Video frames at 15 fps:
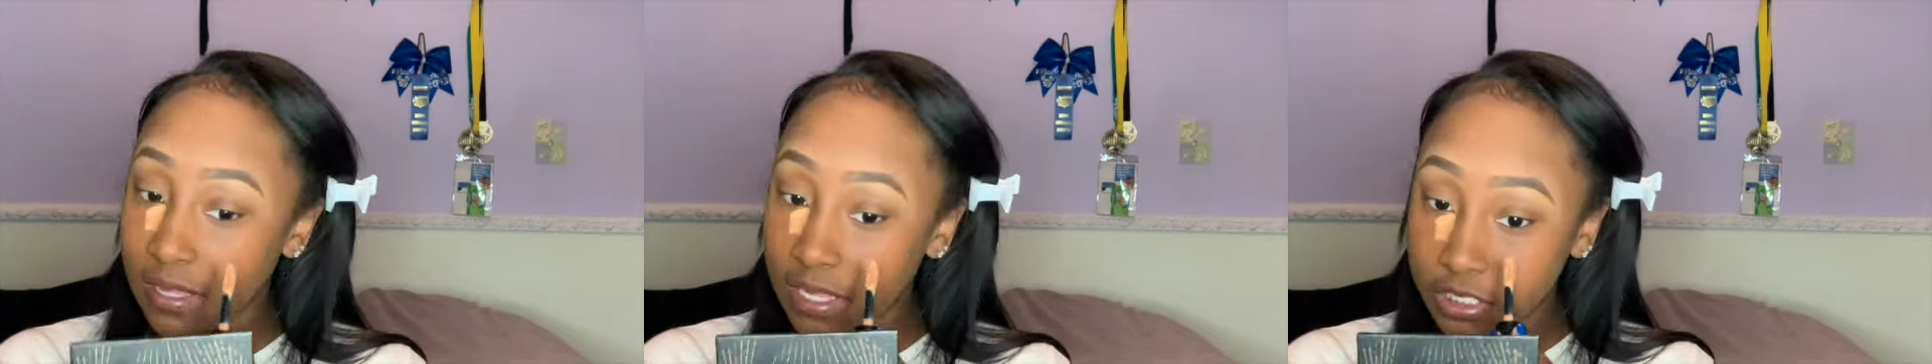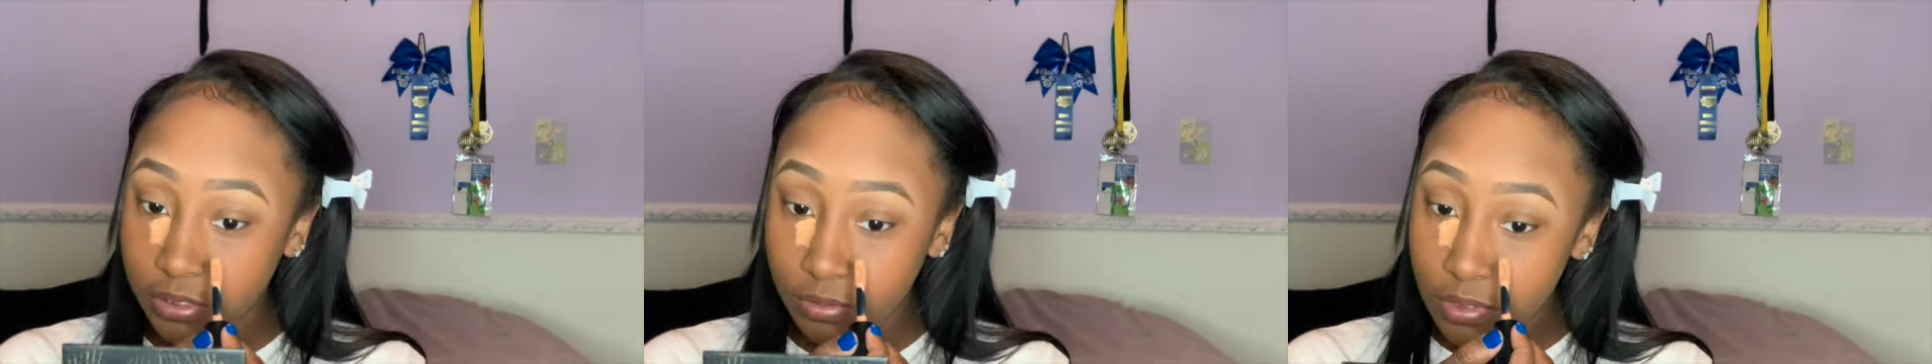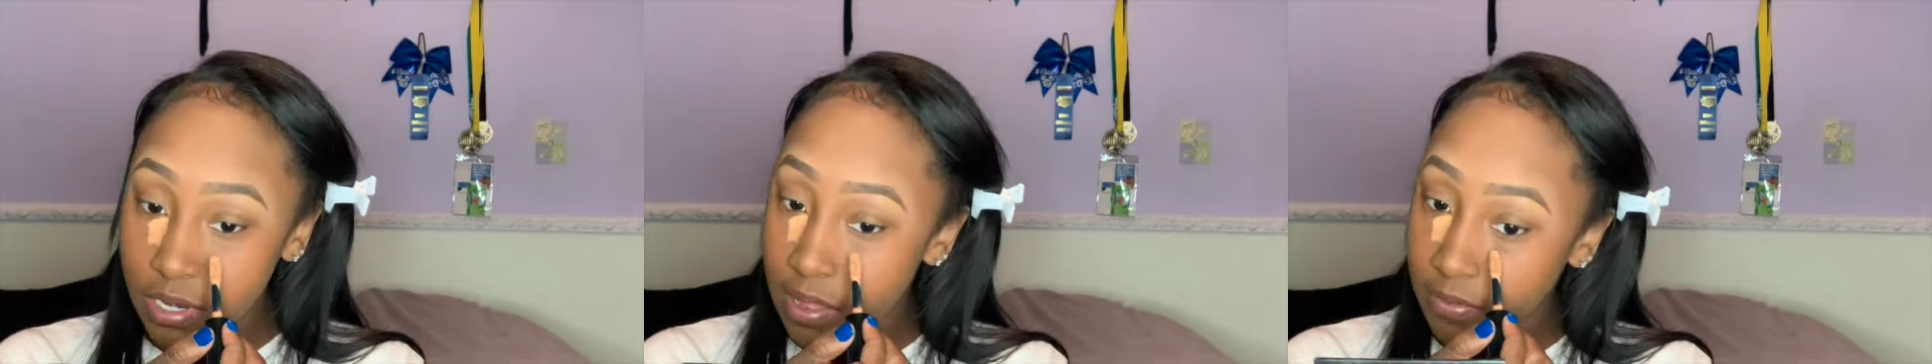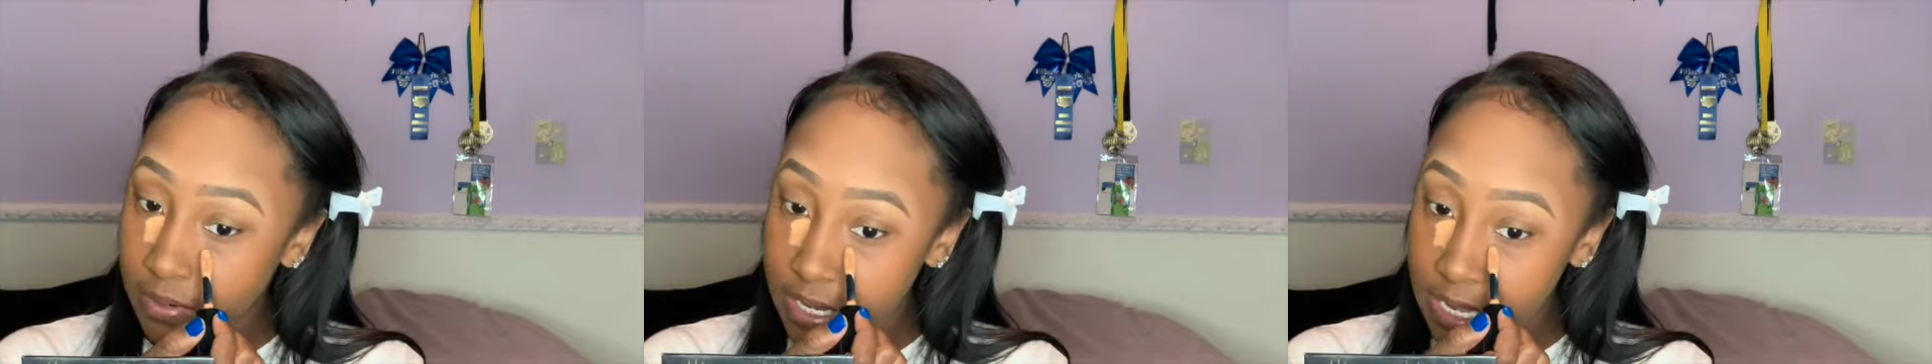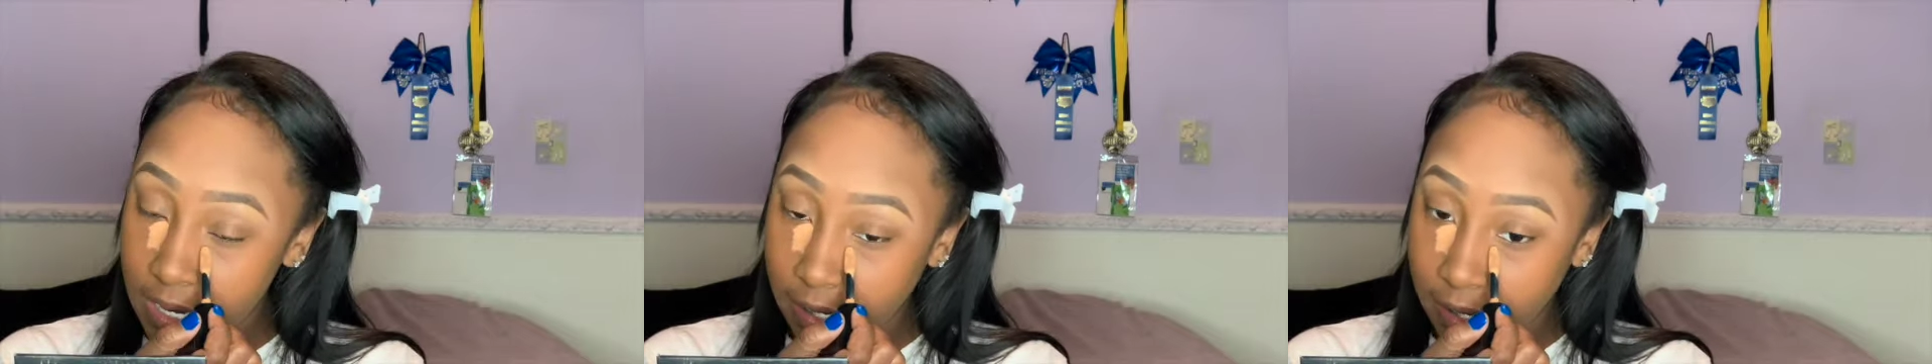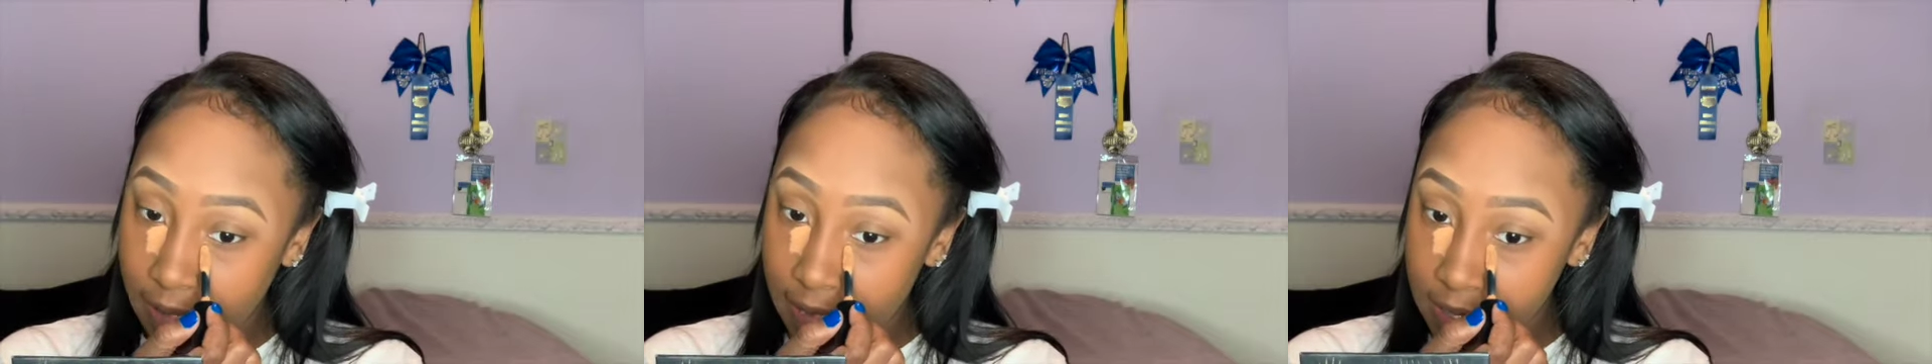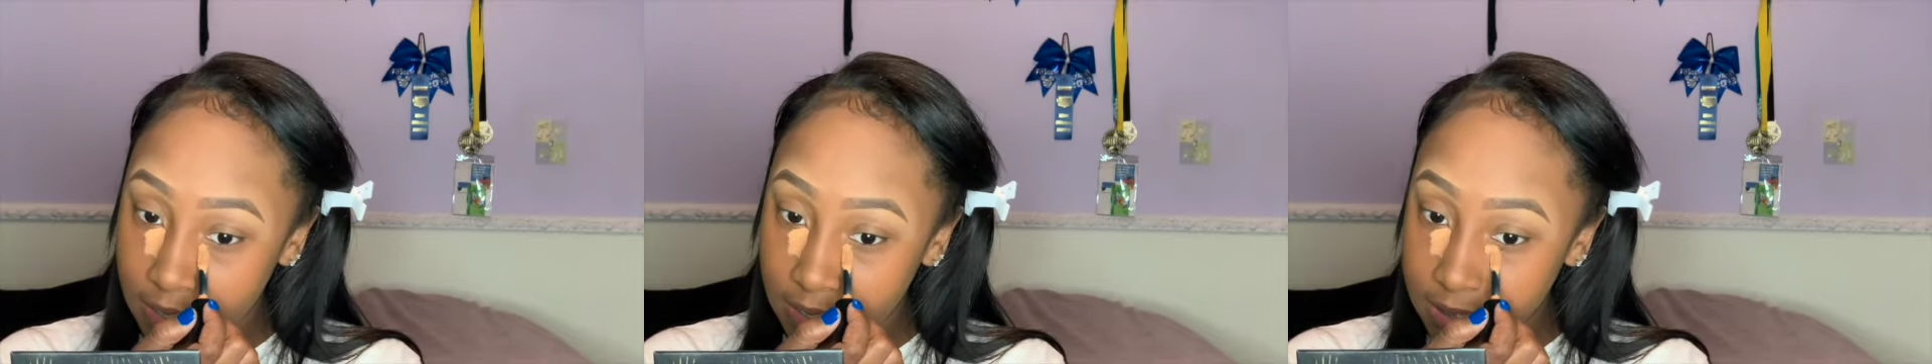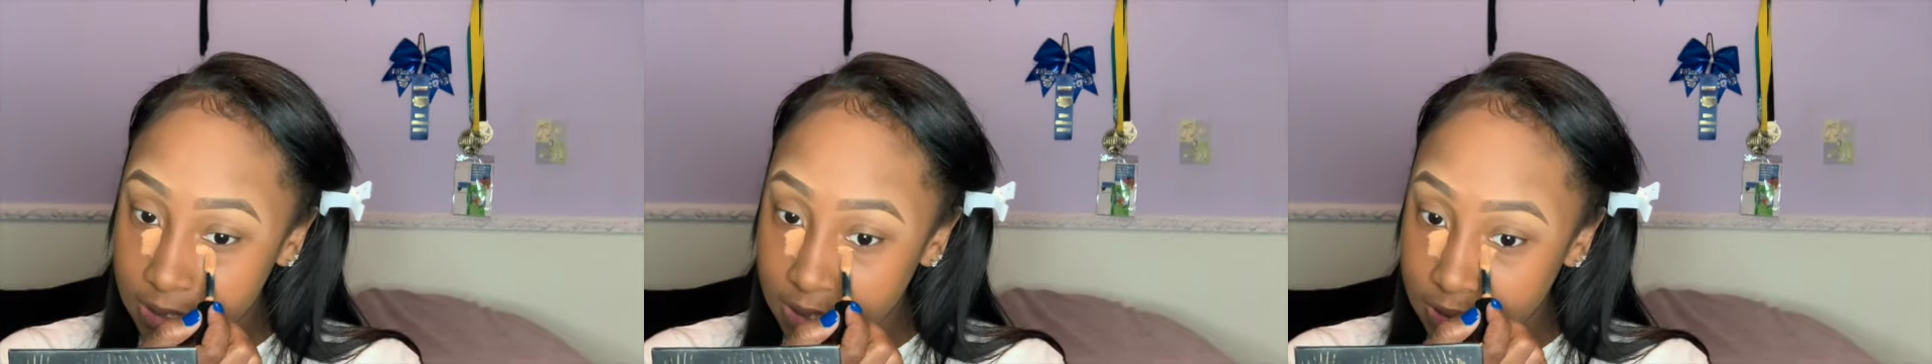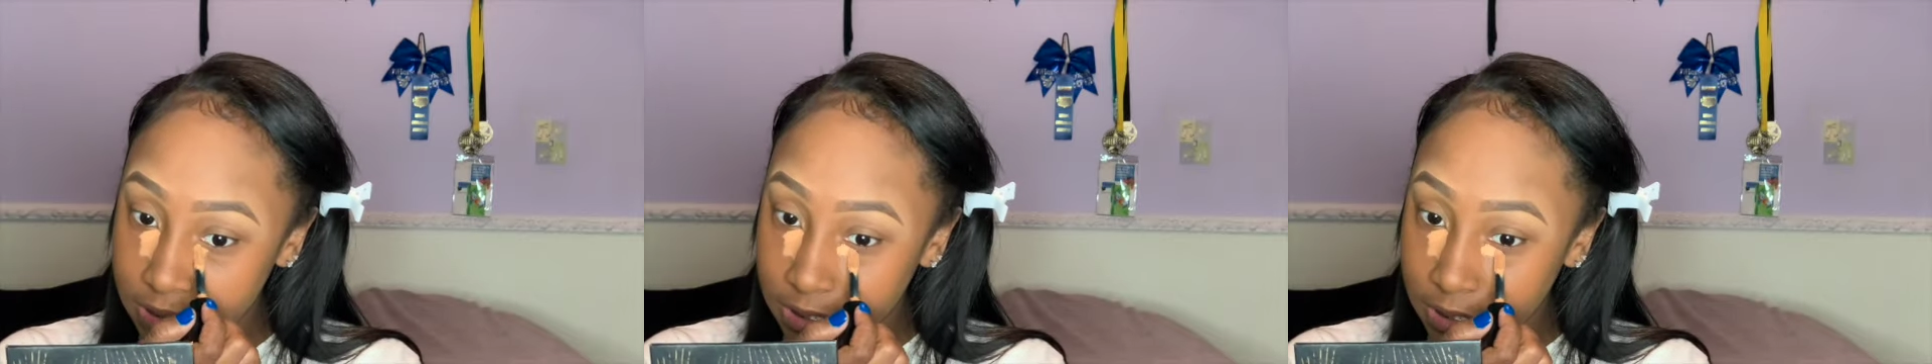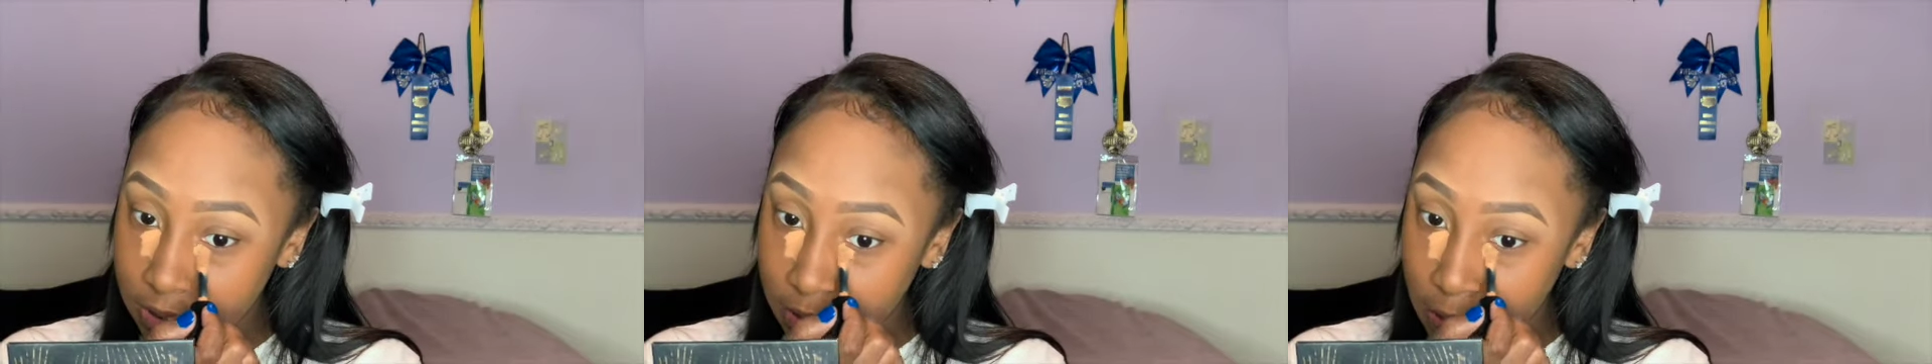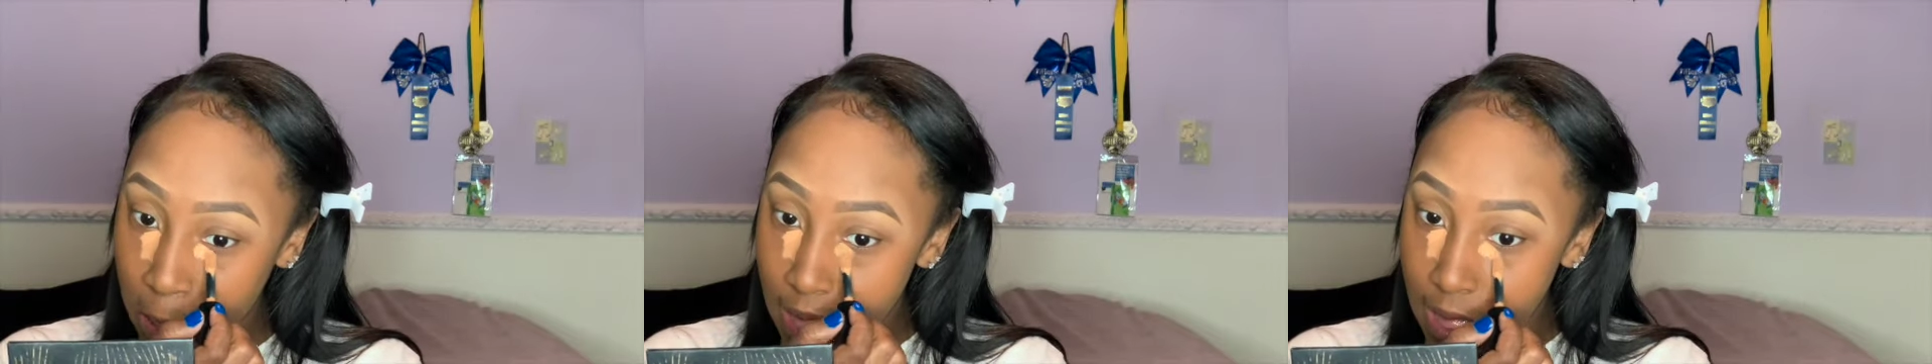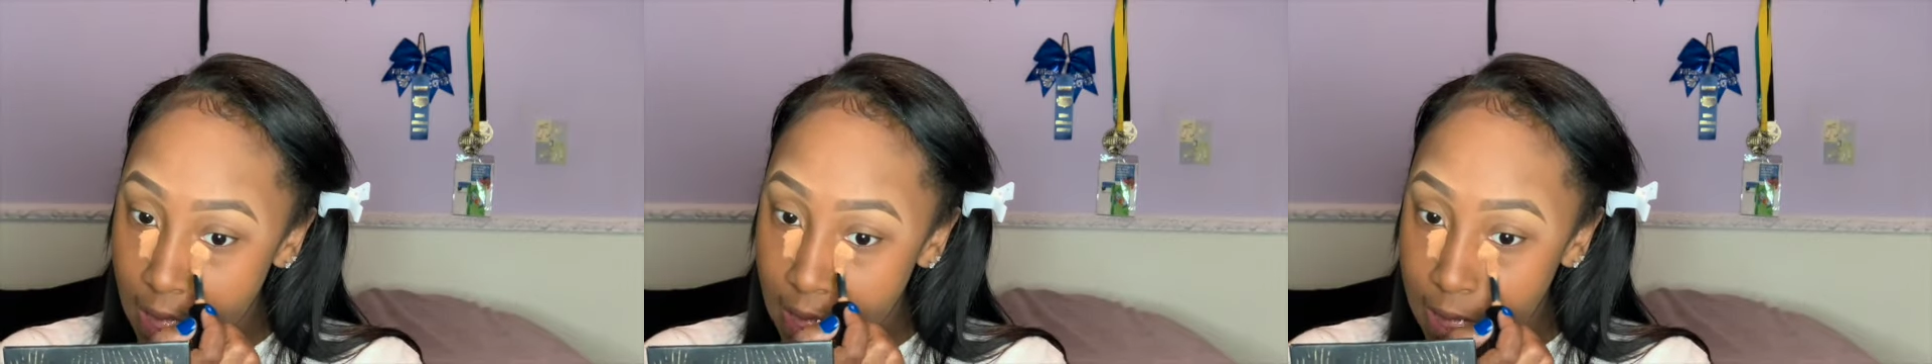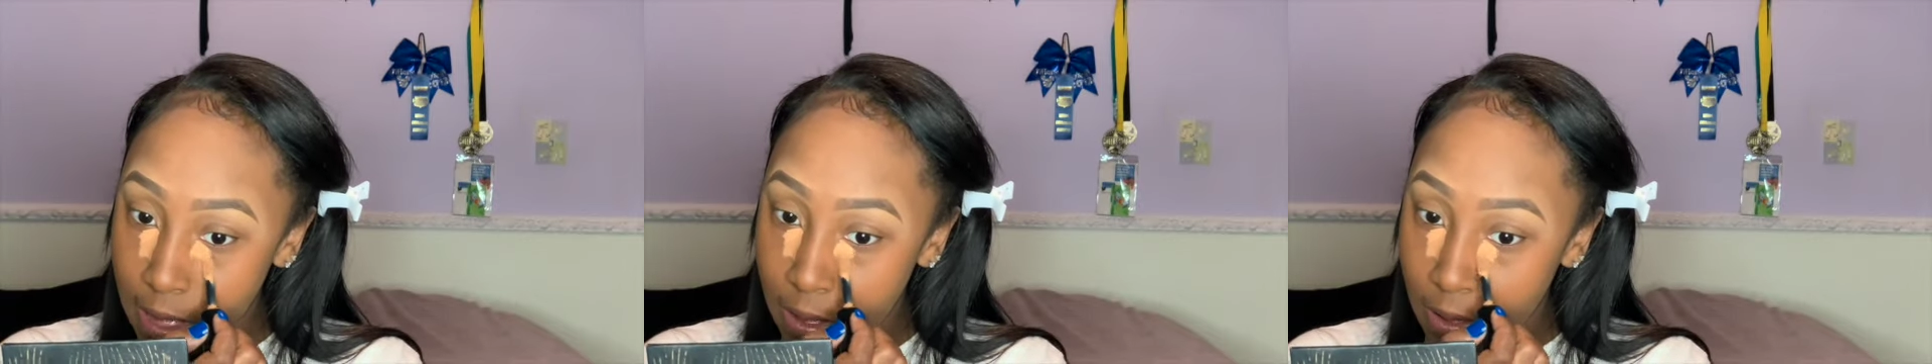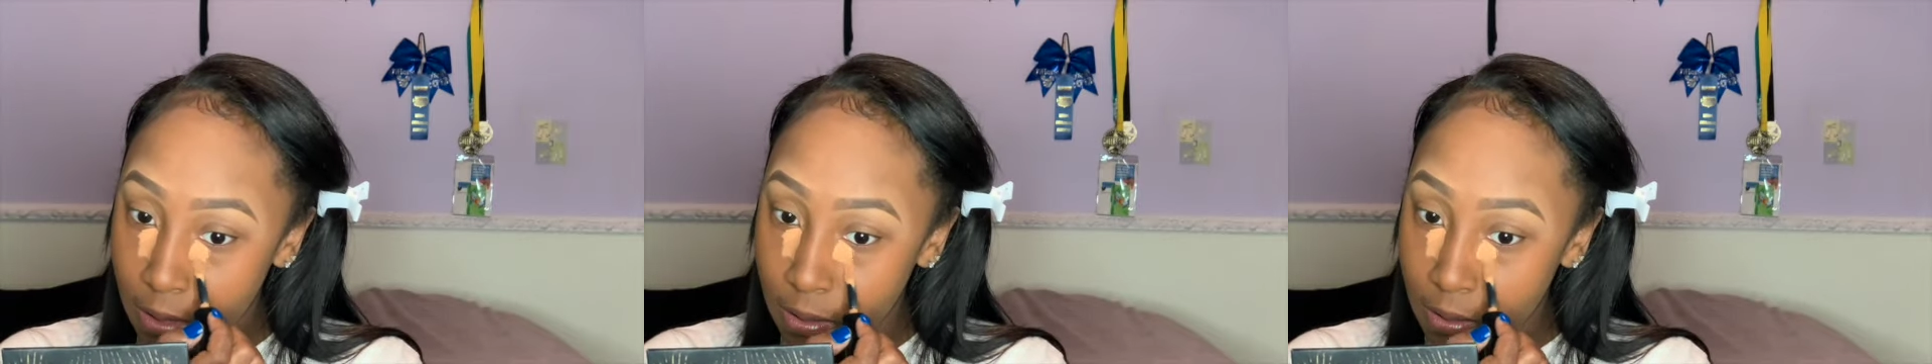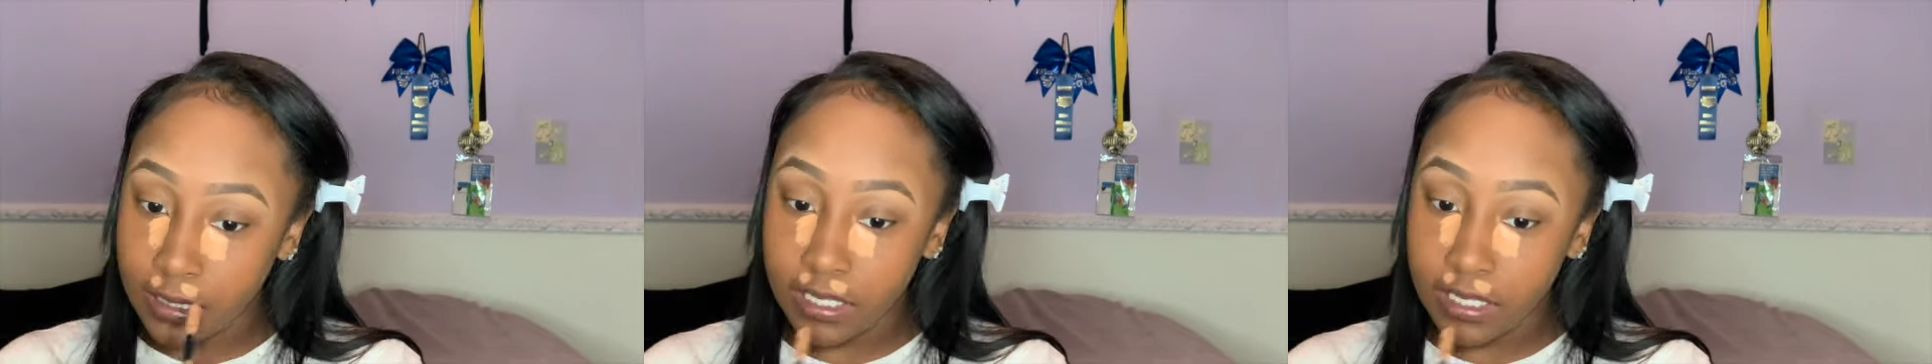because you don't need a lot of this concealer at all.